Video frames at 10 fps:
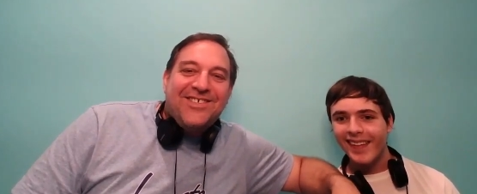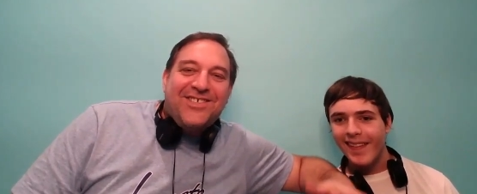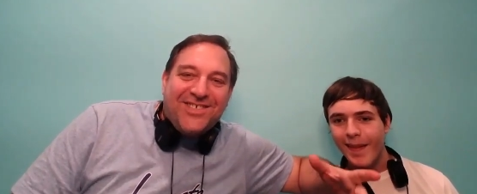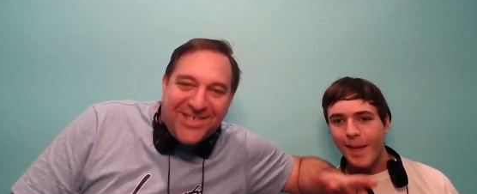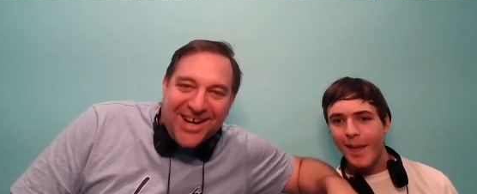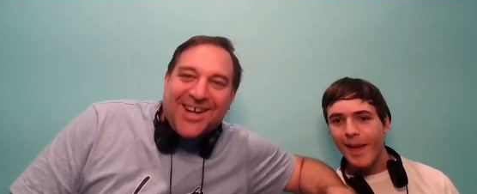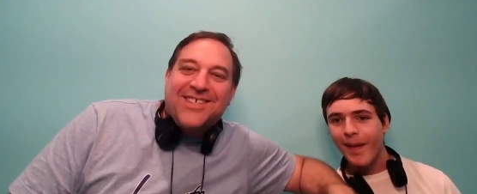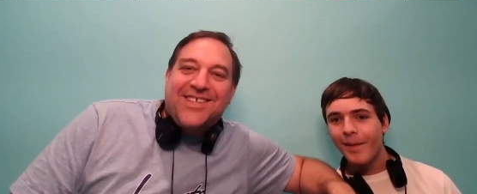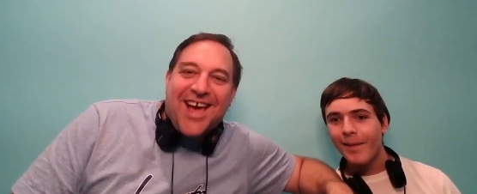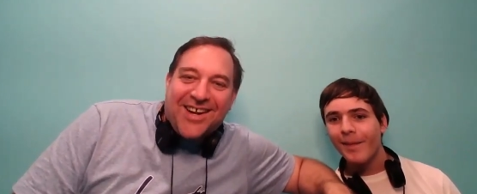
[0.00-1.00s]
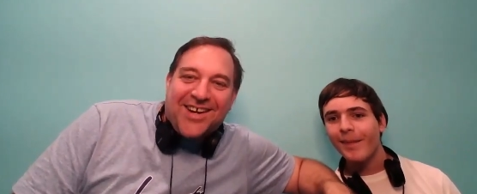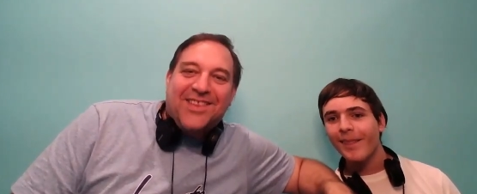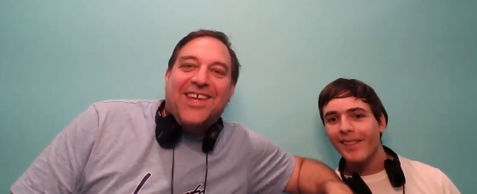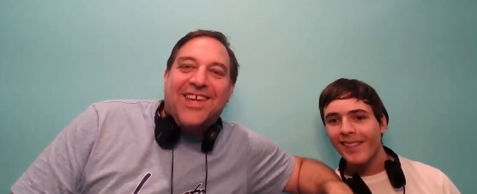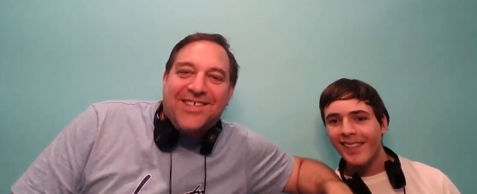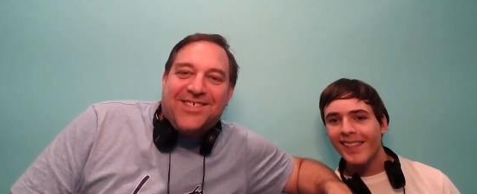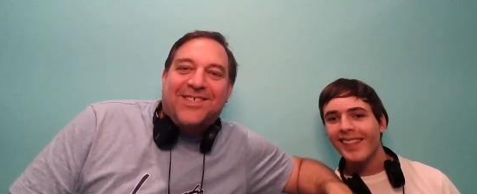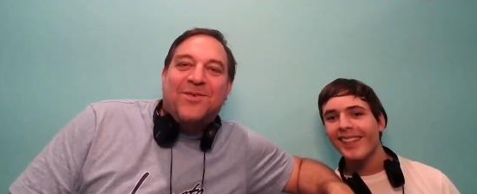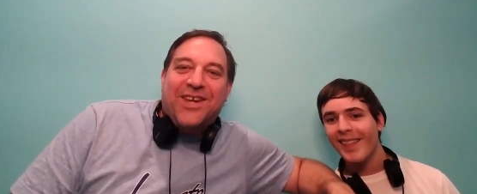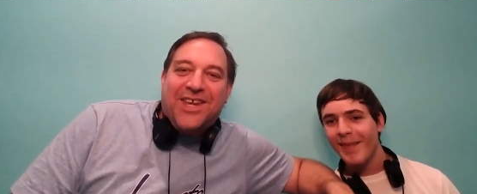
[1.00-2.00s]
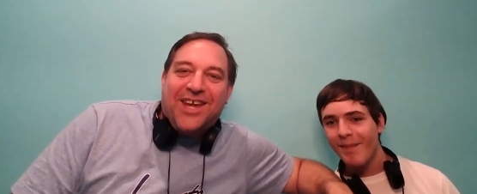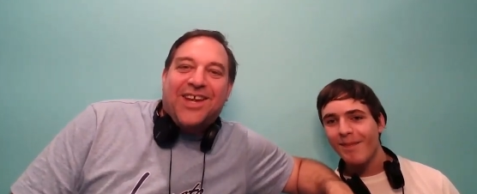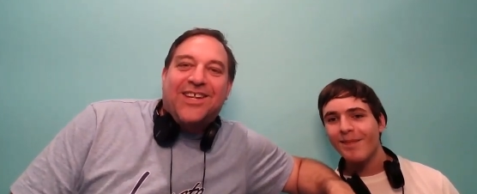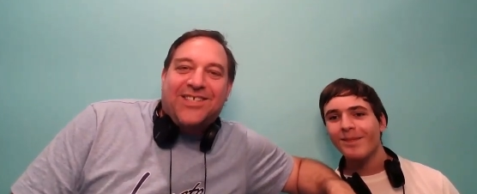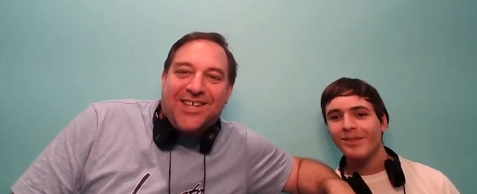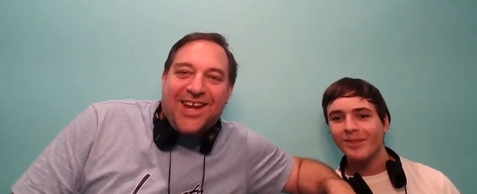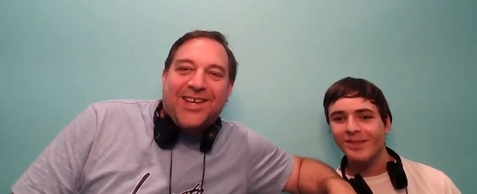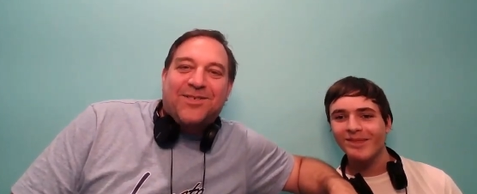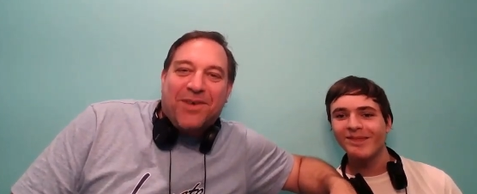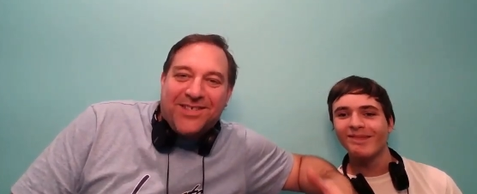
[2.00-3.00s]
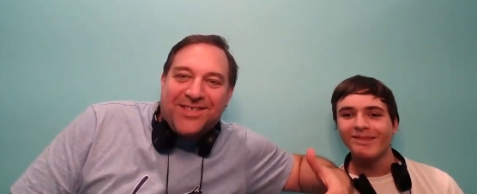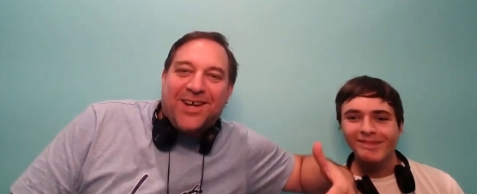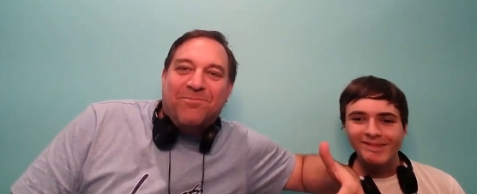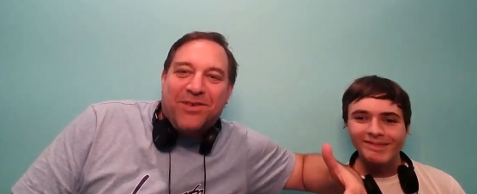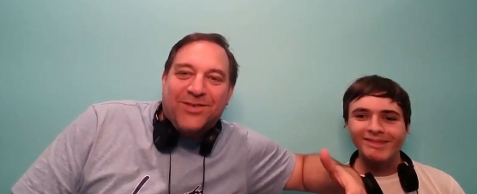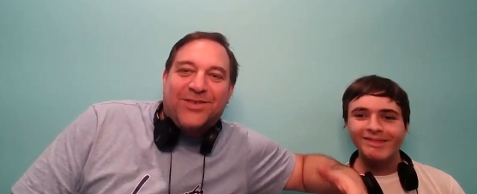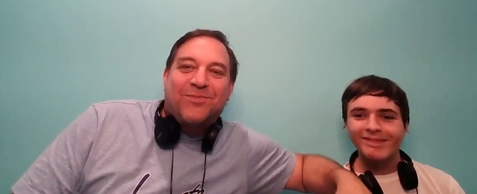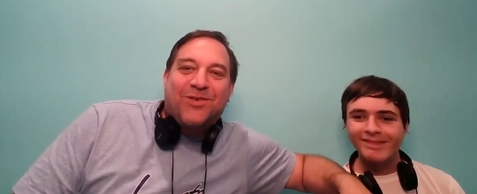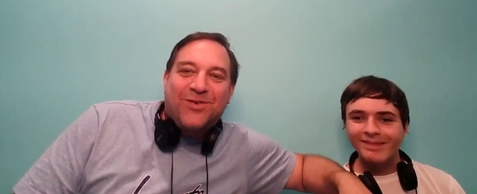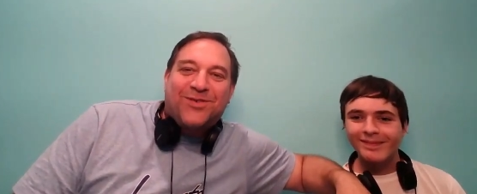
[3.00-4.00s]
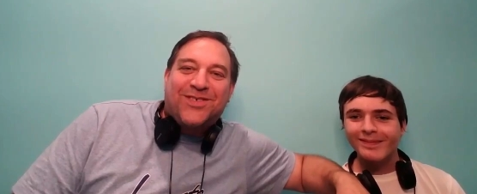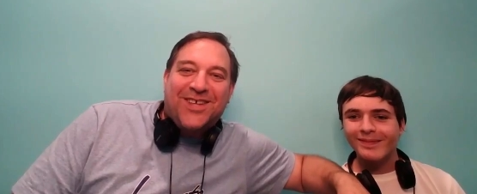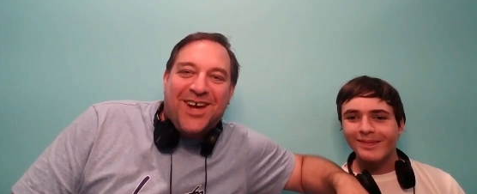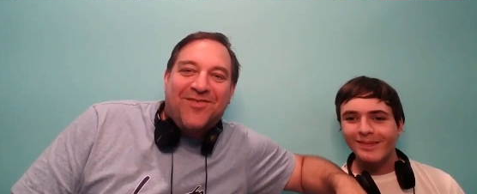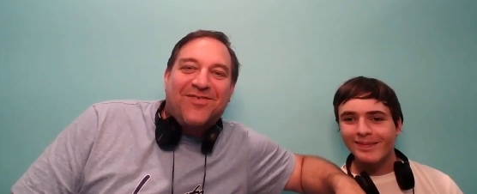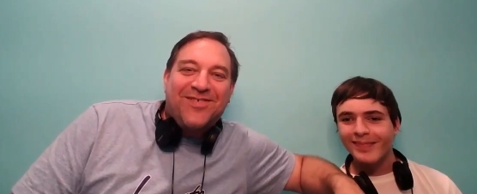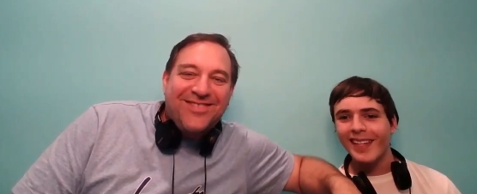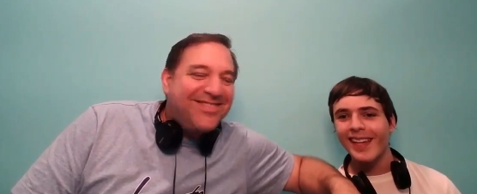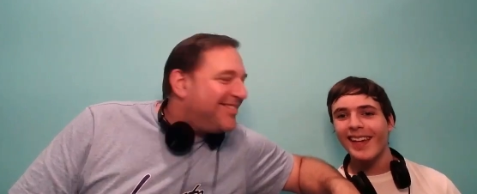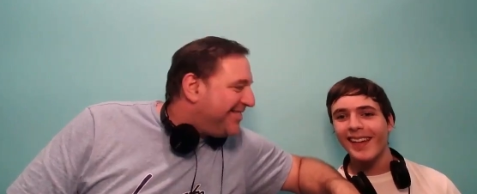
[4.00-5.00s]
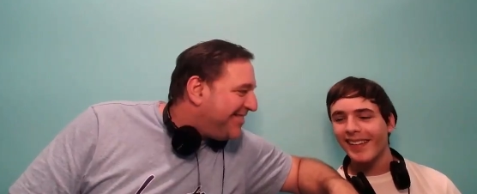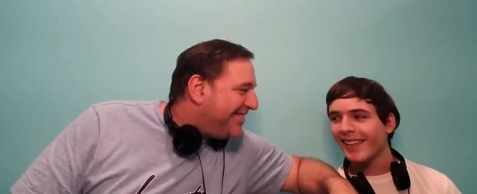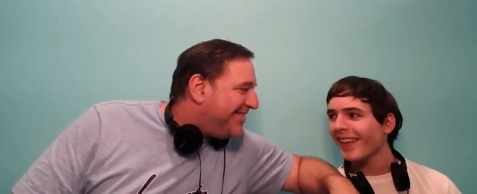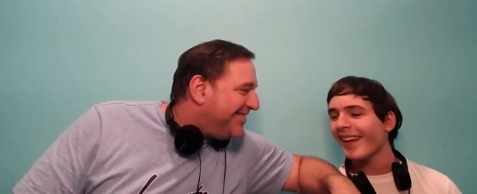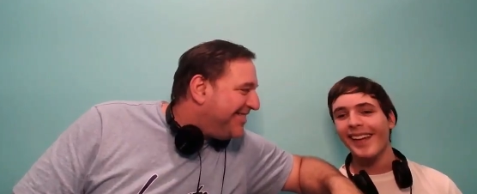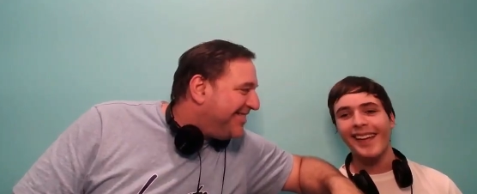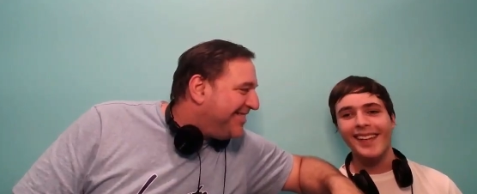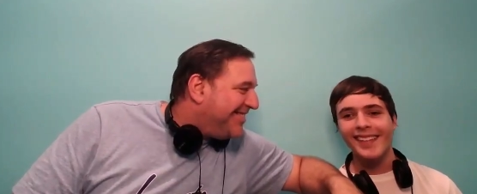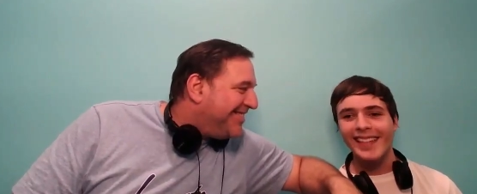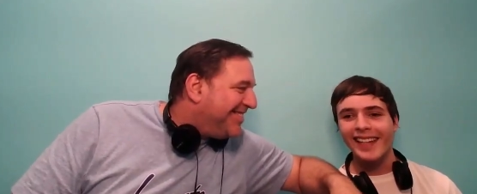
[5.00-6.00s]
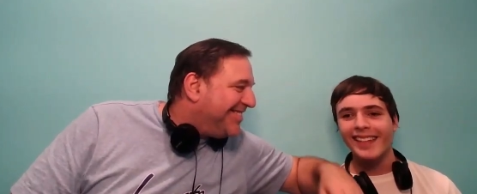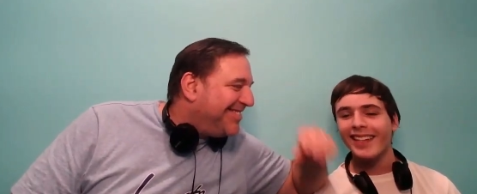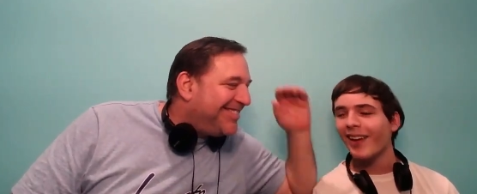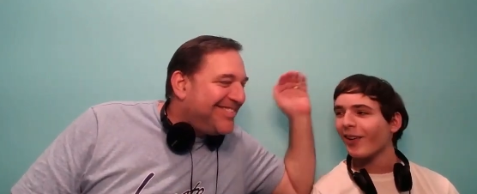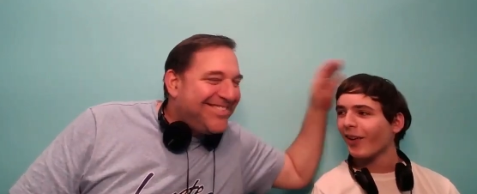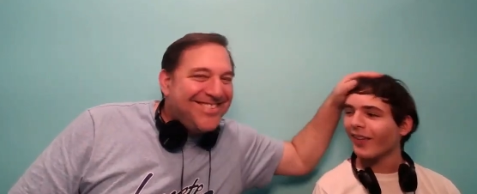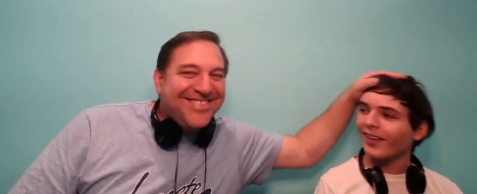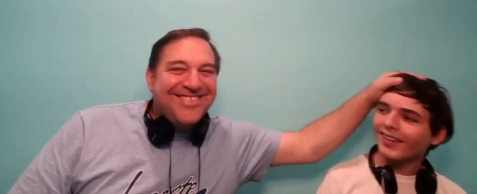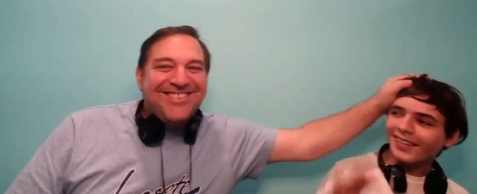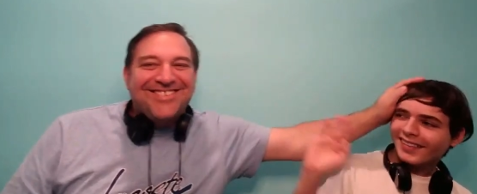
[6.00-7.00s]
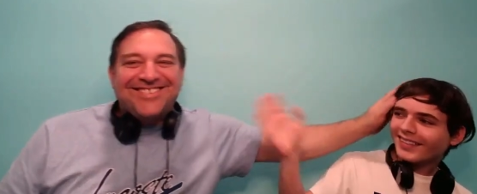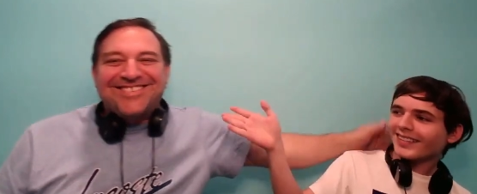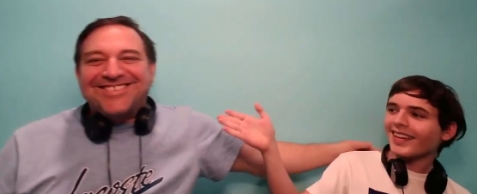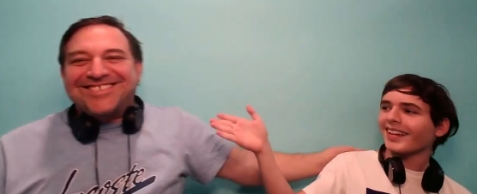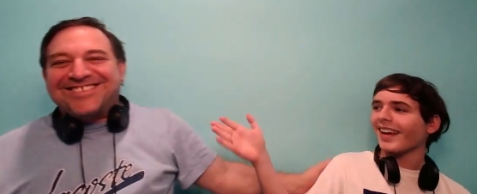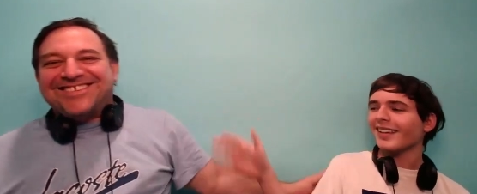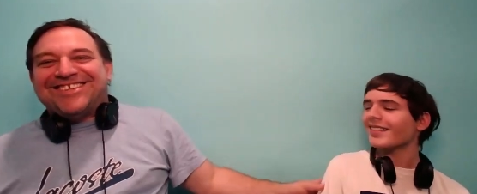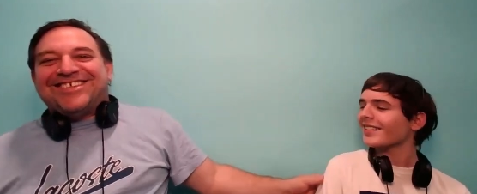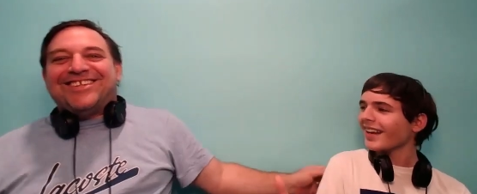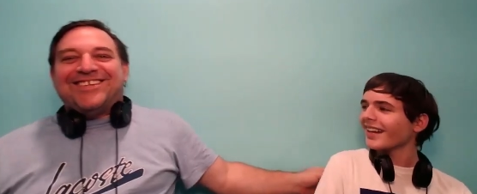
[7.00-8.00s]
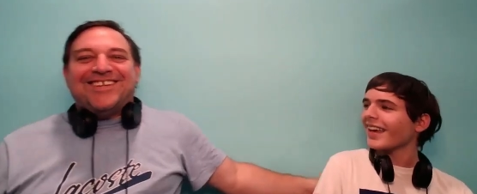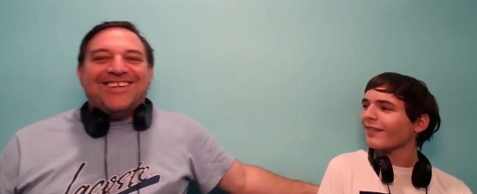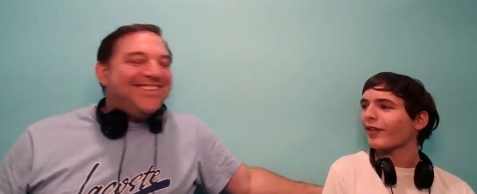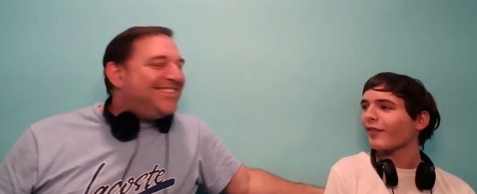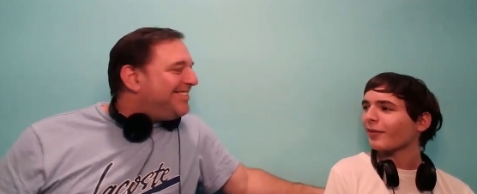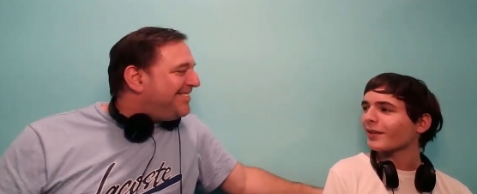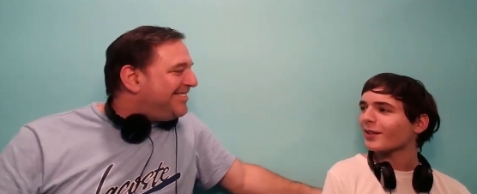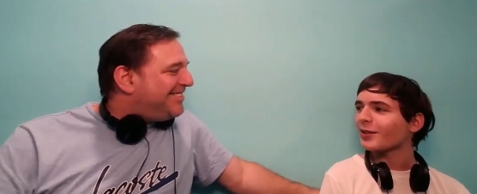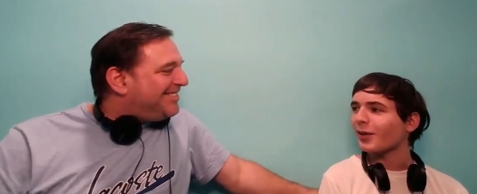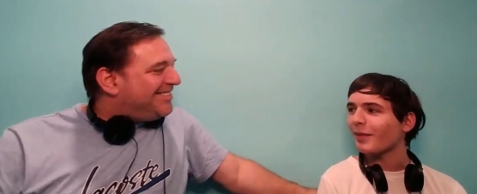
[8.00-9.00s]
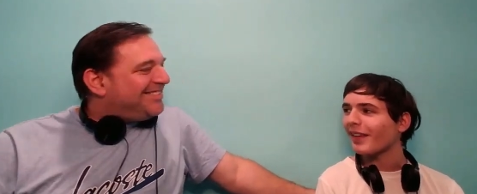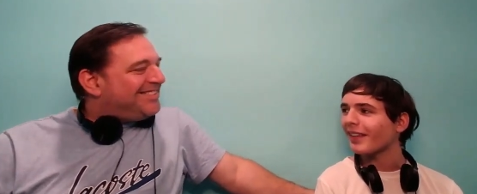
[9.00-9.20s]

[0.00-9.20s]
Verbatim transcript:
Speaker 1: Check us out on the Insta when you get a chance. My son posts some cool stuff.
Speaker 2: Yeah, yeah. Check us out on the. Say it again. Just say it again for everyone's enjoyment.